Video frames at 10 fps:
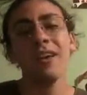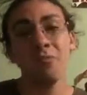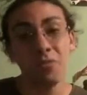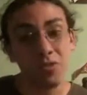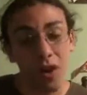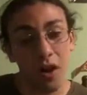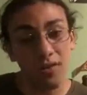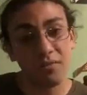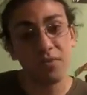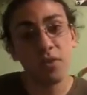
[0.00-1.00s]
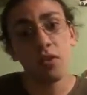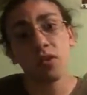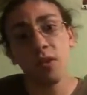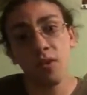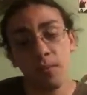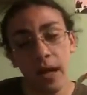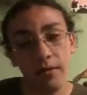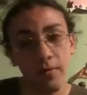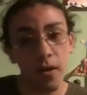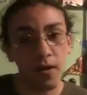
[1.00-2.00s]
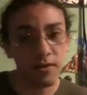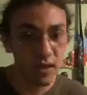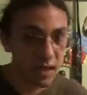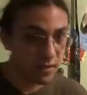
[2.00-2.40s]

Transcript: It was awesome. It's called Turtleback Falls.